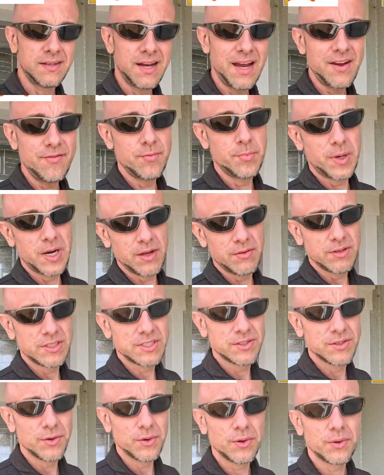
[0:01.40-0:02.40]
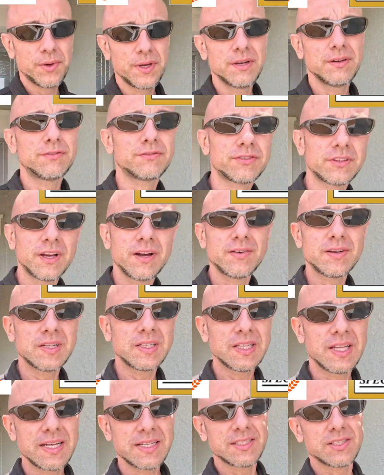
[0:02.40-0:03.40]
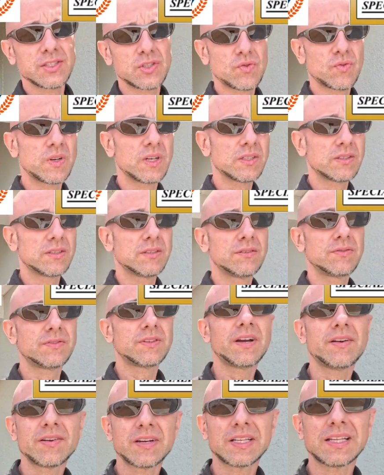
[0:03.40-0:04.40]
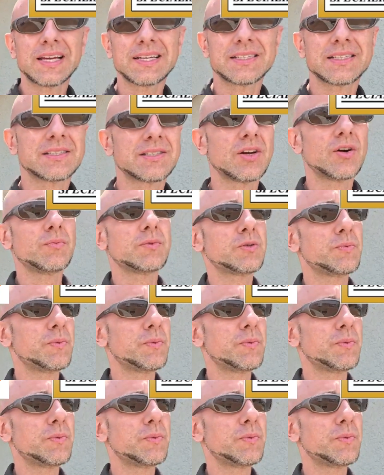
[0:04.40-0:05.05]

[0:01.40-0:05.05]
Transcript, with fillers: Hey everybody, Rich Noto here, Florida licensed realtor, Florida licensed home